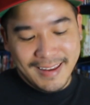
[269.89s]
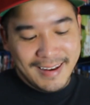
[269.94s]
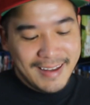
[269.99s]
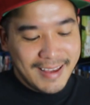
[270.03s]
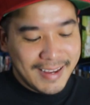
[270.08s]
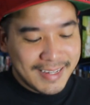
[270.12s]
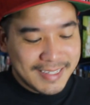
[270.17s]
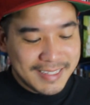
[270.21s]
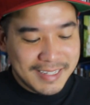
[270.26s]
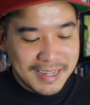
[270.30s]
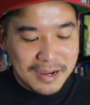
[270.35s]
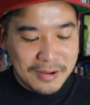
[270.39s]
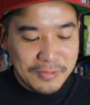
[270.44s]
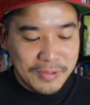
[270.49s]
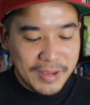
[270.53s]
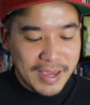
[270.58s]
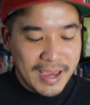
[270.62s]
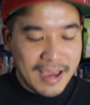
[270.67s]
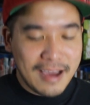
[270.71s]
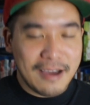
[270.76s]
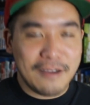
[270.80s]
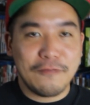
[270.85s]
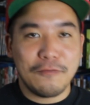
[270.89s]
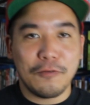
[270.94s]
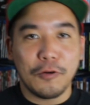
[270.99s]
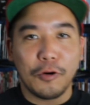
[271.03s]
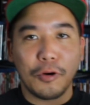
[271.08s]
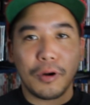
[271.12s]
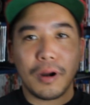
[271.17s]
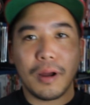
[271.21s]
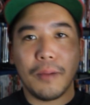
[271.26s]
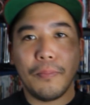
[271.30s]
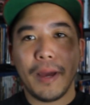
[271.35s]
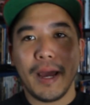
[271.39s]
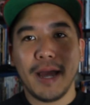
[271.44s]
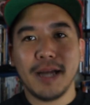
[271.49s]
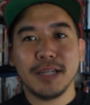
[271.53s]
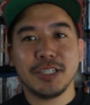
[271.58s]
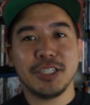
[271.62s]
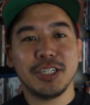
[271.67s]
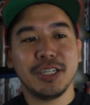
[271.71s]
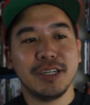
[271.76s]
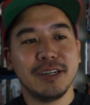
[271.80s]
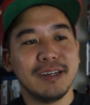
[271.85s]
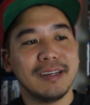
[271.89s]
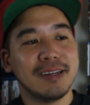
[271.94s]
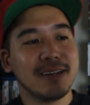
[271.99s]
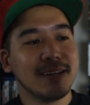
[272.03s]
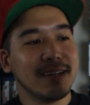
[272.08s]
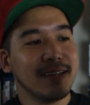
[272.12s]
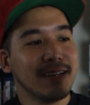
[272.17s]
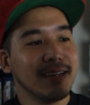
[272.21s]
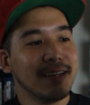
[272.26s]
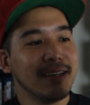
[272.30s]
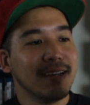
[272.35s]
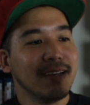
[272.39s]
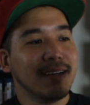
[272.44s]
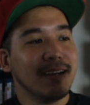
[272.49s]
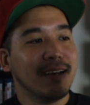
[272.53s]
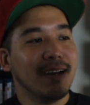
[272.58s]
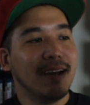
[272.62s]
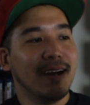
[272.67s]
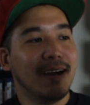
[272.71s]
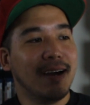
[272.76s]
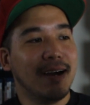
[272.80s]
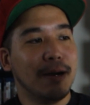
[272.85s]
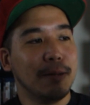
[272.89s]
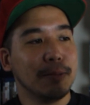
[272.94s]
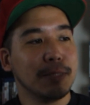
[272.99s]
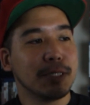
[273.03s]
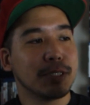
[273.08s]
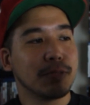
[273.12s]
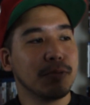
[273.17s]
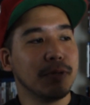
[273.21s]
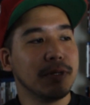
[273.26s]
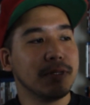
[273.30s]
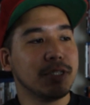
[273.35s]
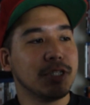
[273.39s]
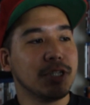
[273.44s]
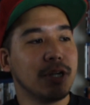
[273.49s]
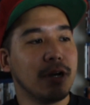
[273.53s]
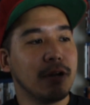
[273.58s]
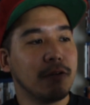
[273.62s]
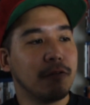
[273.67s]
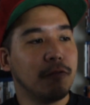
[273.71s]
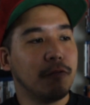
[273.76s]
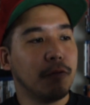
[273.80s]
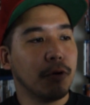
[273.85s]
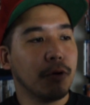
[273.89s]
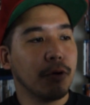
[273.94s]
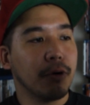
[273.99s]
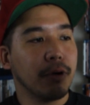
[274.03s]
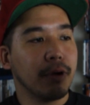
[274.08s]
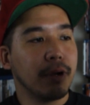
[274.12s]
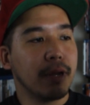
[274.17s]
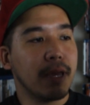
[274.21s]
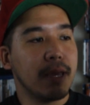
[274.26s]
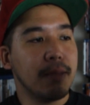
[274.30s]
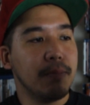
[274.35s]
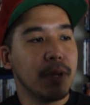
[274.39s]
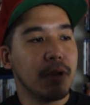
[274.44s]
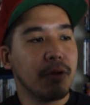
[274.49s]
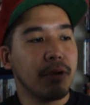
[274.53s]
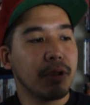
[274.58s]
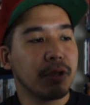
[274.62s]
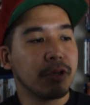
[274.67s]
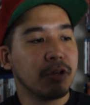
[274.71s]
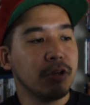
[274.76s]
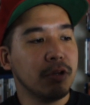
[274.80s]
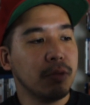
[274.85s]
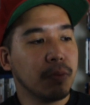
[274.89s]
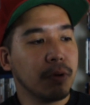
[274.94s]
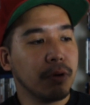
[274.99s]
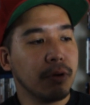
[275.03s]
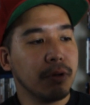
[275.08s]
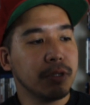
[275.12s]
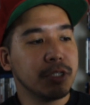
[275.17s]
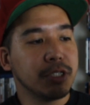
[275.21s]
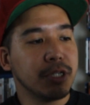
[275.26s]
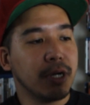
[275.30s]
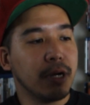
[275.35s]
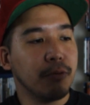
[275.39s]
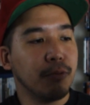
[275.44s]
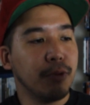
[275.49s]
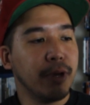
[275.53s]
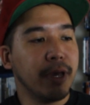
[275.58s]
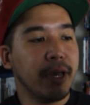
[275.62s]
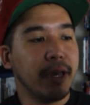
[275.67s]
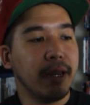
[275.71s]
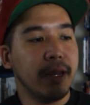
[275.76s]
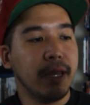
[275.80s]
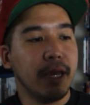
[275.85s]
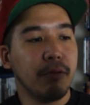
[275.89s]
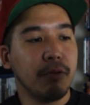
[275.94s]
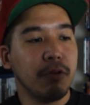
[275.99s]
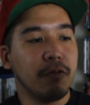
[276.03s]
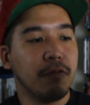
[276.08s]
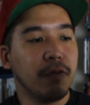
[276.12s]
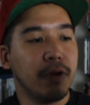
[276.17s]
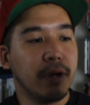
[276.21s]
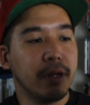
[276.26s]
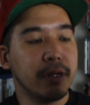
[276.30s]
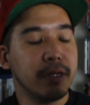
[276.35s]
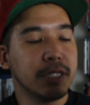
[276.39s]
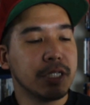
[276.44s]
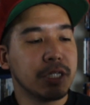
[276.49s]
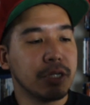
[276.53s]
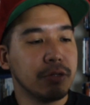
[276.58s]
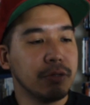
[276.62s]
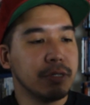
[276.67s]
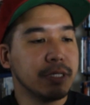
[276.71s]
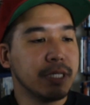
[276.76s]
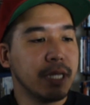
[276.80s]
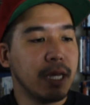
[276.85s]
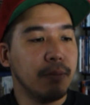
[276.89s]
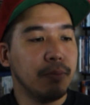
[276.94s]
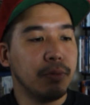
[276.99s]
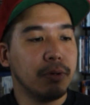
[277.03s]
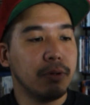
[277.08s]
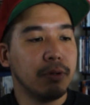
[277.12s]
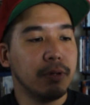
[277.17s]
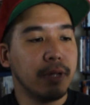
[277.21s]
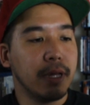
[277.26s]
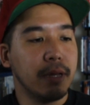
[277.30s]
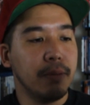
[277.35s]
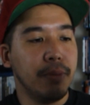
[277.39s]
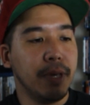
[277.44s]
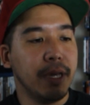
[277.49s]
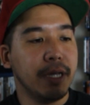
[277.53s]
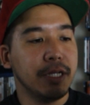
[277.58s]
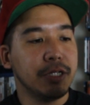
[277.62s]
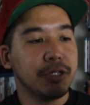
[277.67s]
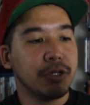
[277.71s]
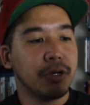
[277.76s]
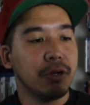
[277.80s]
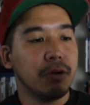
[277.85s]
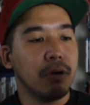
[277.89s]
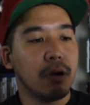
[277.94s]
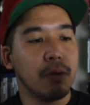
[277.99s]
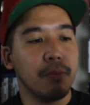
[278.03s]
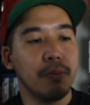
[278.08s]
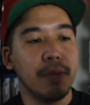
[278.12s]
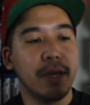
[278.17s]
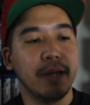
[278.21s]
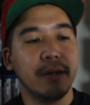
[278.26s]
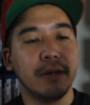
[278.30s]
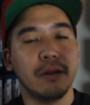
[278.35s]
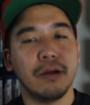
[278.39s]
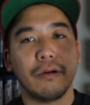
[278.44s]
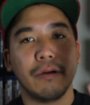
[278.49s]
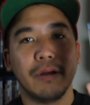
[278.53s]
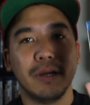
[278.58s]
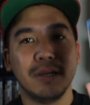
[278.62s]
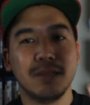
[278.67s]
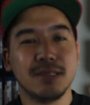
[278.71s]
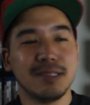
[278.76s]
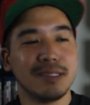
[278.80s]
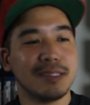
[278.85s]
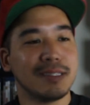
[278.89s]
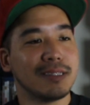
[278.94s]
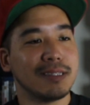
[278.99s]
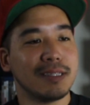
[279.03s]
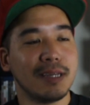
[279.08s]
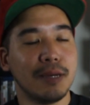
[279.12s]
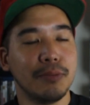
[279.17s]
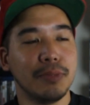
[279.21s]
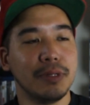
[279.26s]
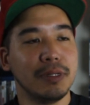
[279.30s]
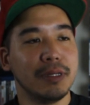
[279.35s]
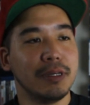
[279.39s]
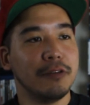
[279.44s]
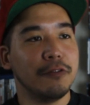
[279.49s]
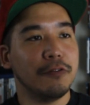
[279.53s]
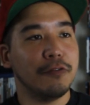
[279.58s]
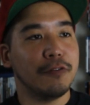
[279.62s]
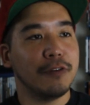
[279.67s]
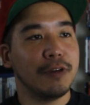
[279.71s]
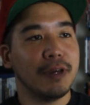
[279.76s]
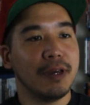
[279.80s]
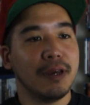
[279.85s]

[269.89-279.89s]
Next up, we have Fort Apache. This one's John Ford and Marion Cooper, John Wayne, Henry Fonda, Shirley Temple, and Pedro Armendariz, I believe.